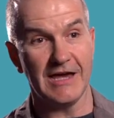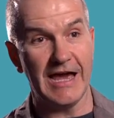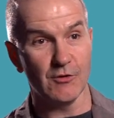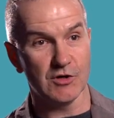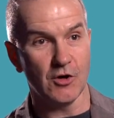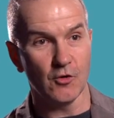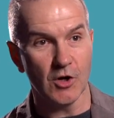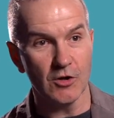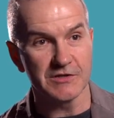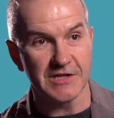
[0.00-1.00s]
alcohol
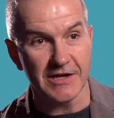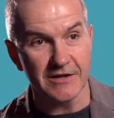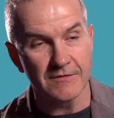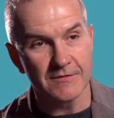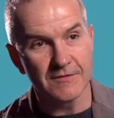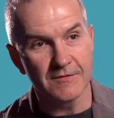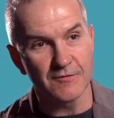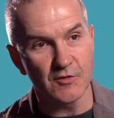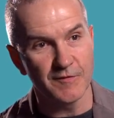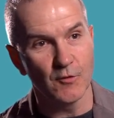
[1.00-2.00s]
holiday
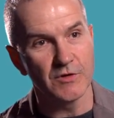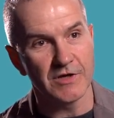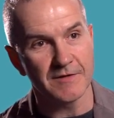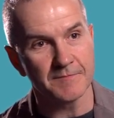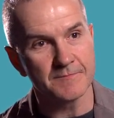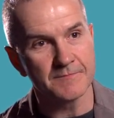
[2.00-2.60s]
for a fortnight?